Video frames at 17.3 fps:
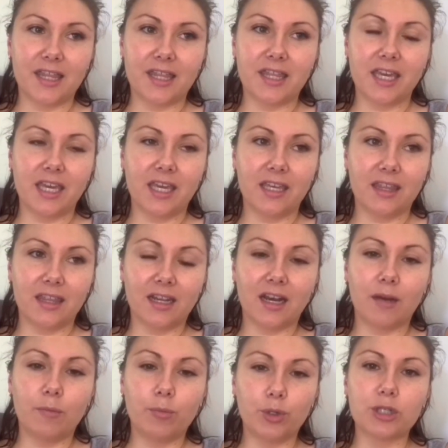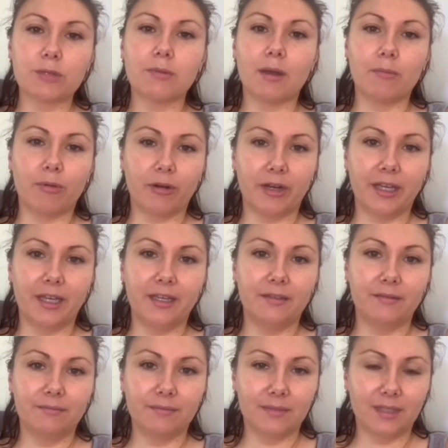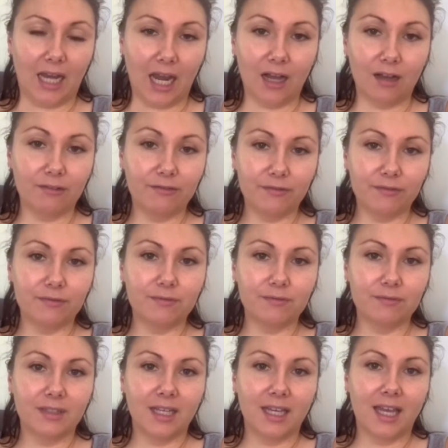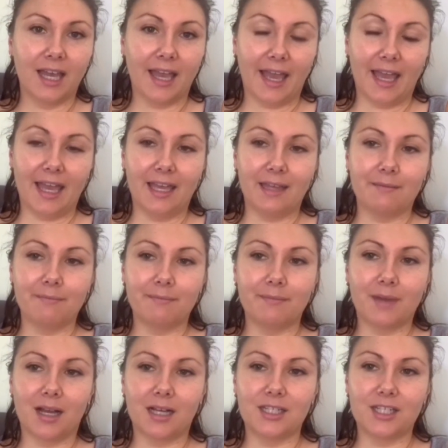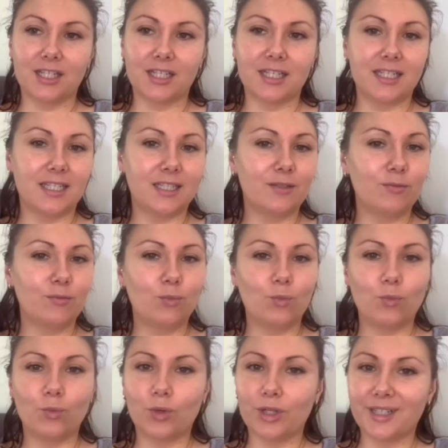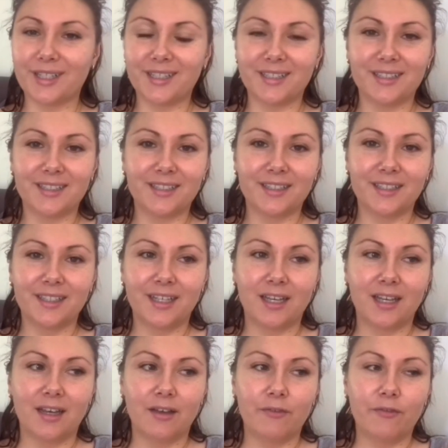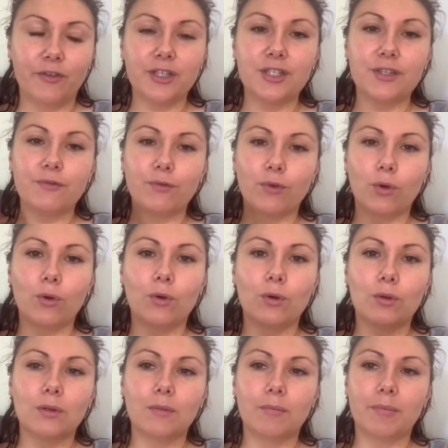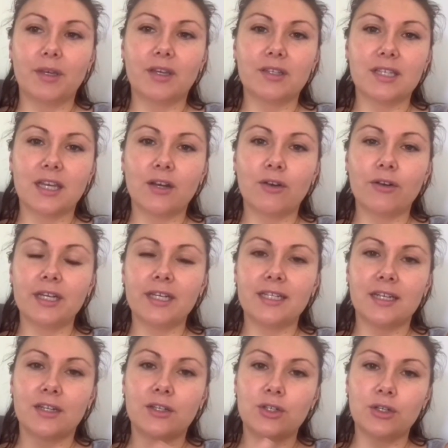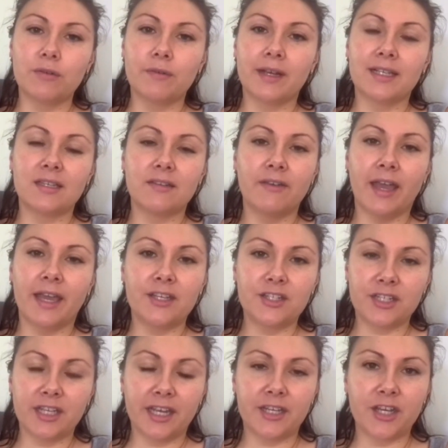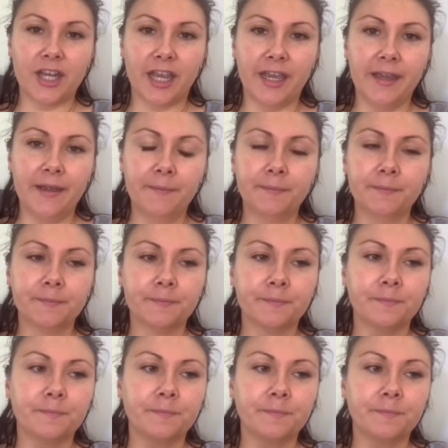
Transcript: I think that I'd pushed my body enough, and I just didn't want to. First of all, because I'd already done 2 rounds of HCG,